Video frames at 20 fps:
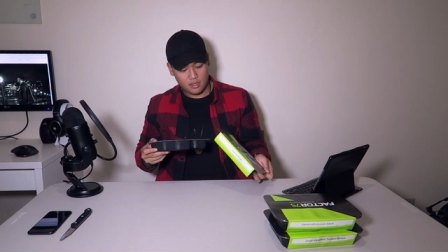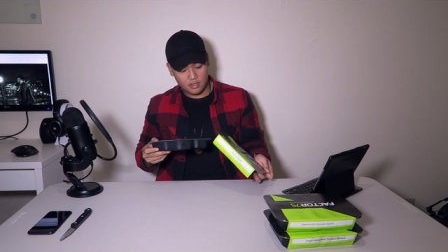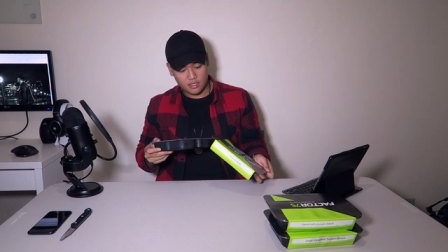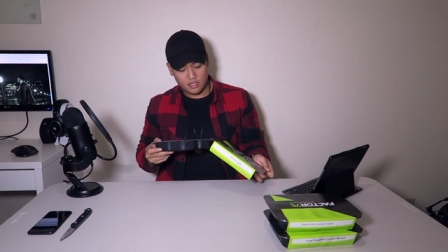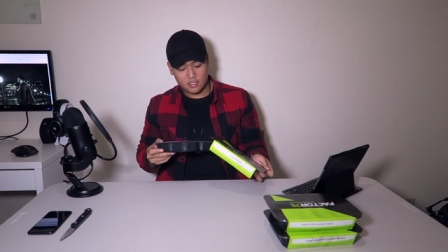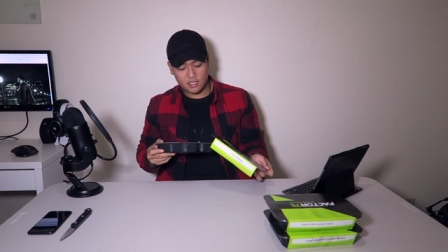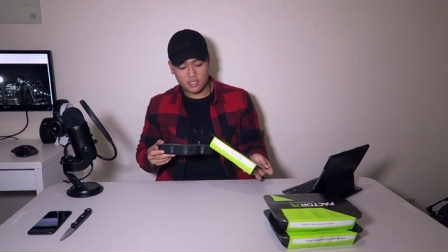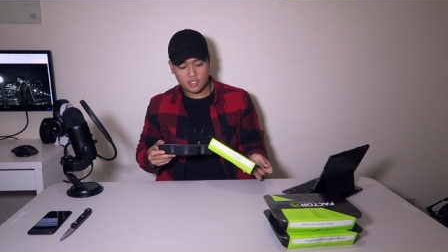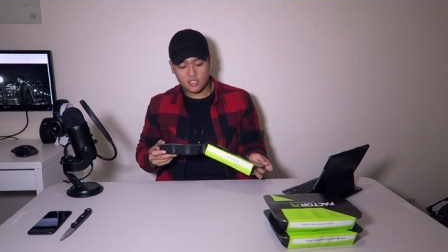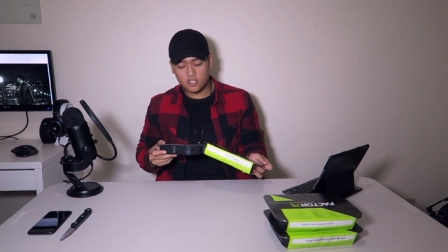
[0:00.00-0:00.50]

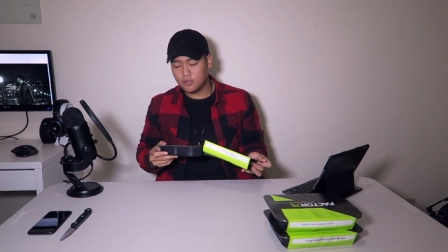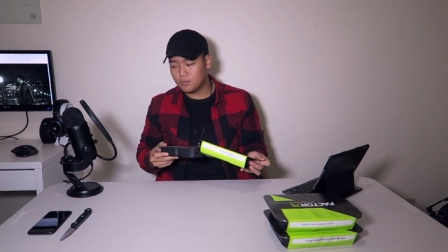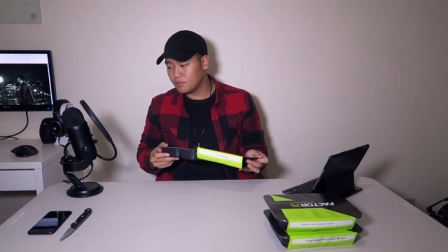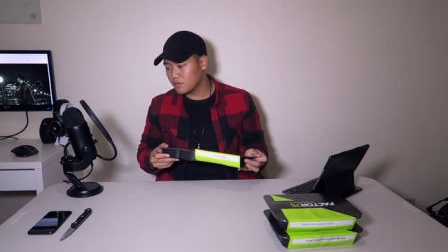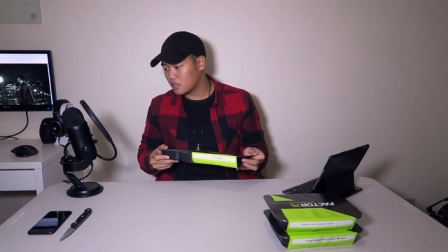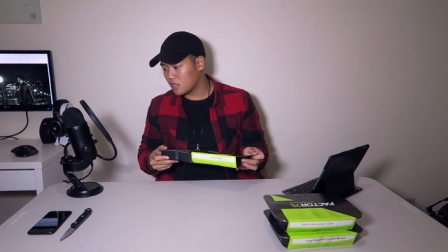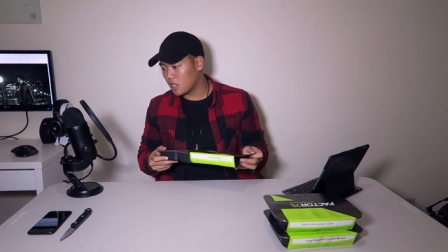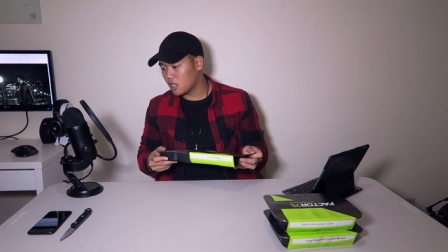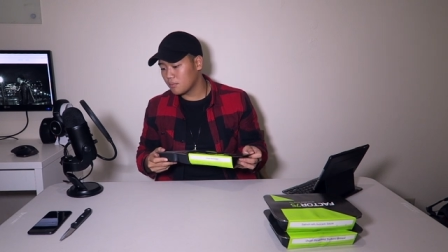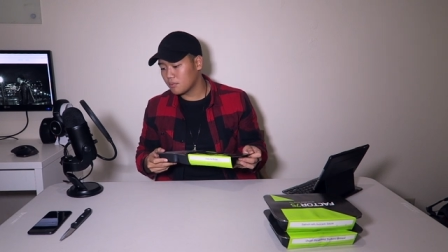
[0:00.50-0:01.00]
This is like
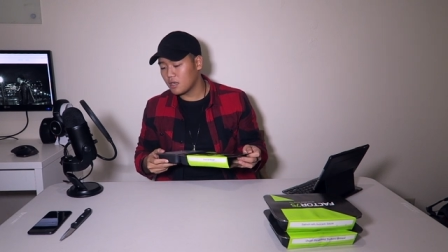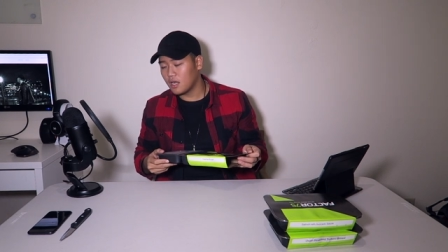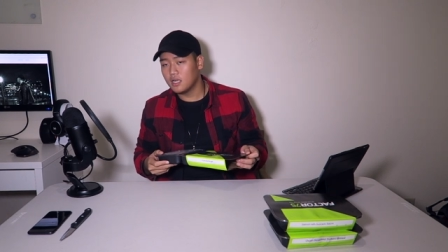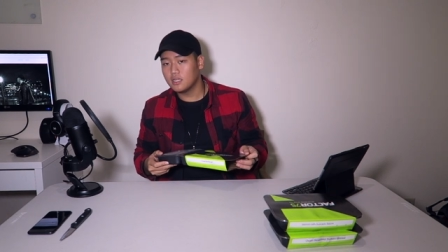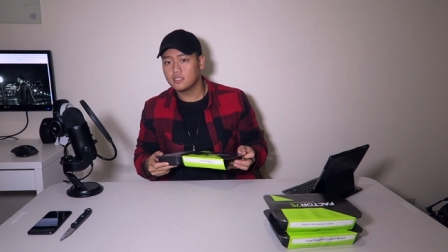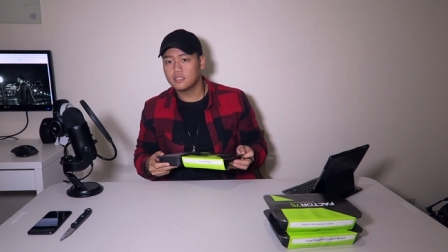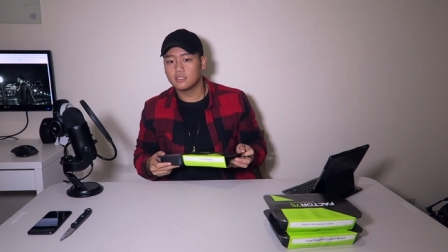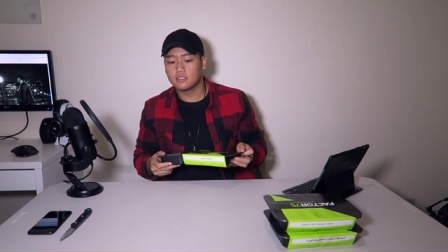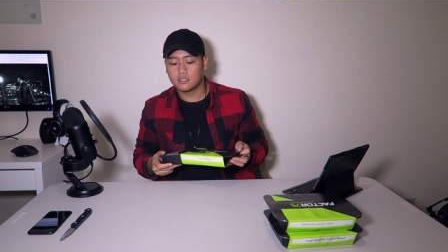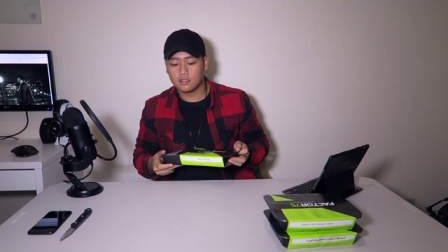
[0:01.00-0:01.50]
super carb
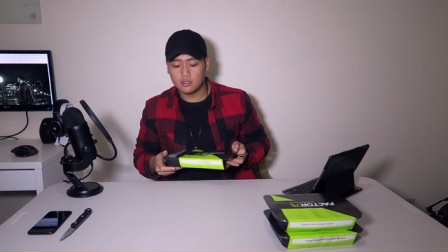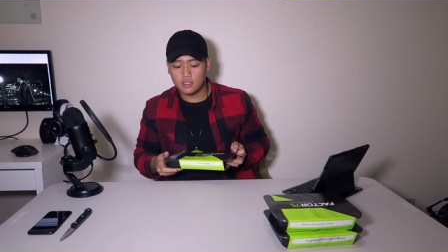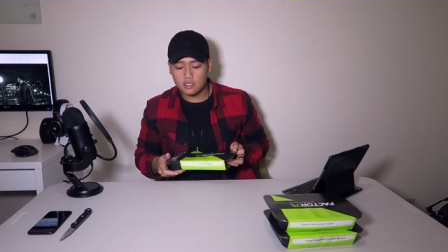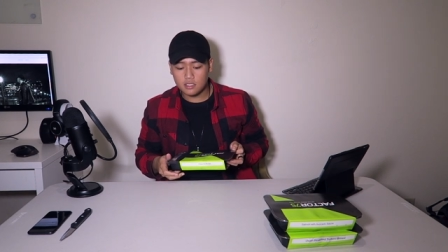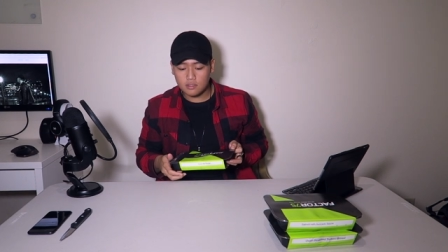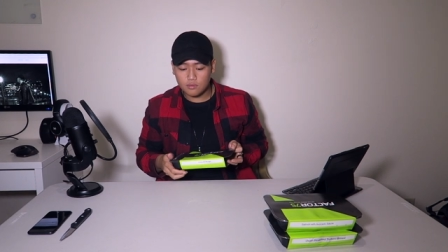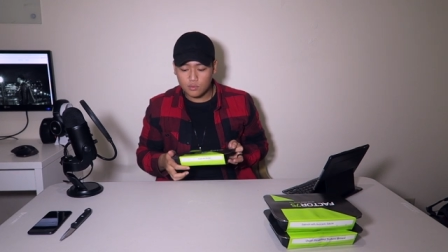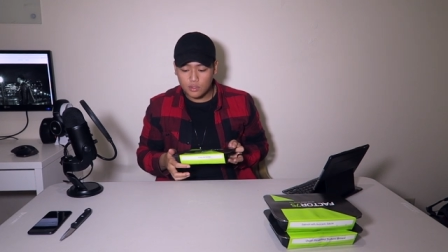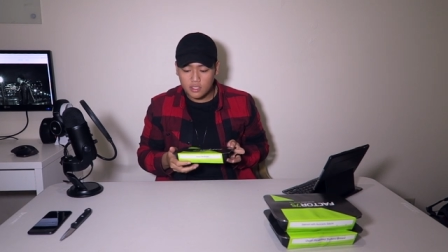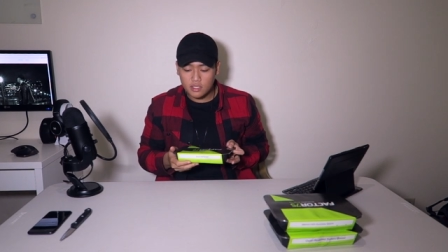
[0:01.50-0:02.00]
conscious, so
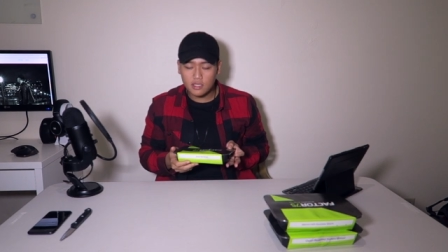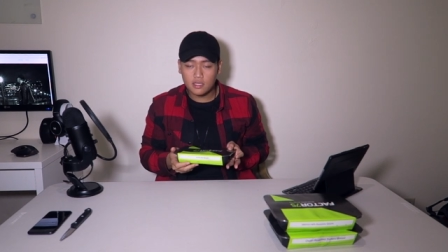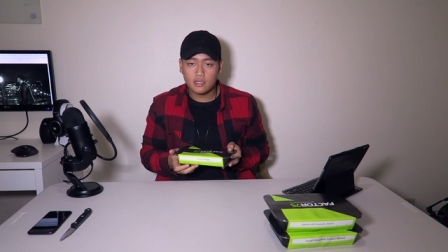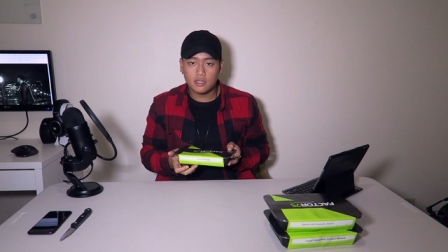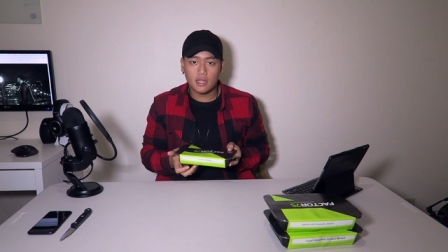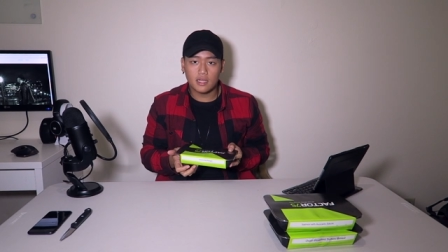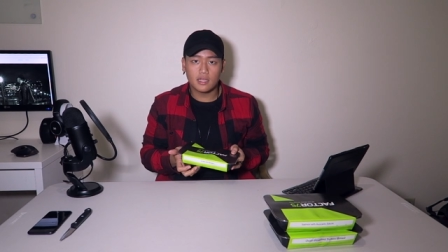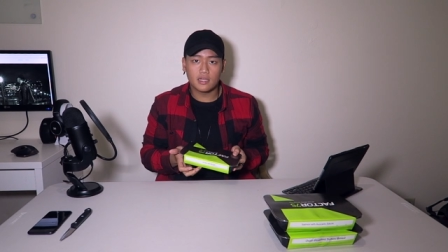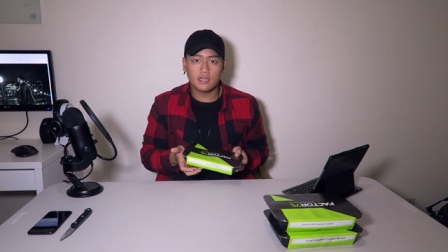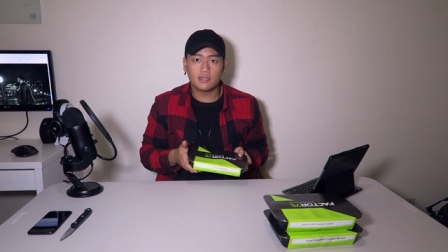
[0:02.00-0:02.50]
this is
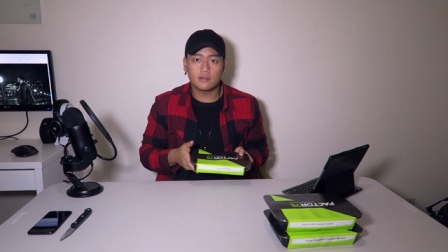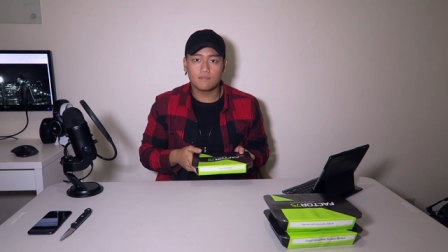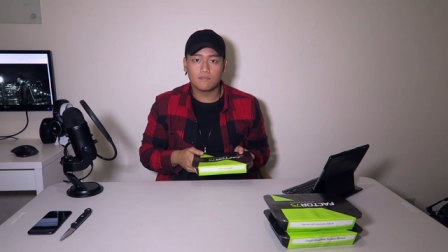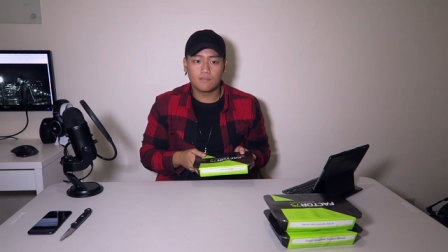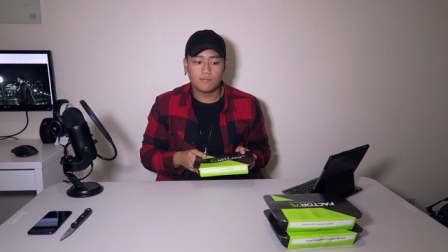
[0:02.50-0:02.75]
really like,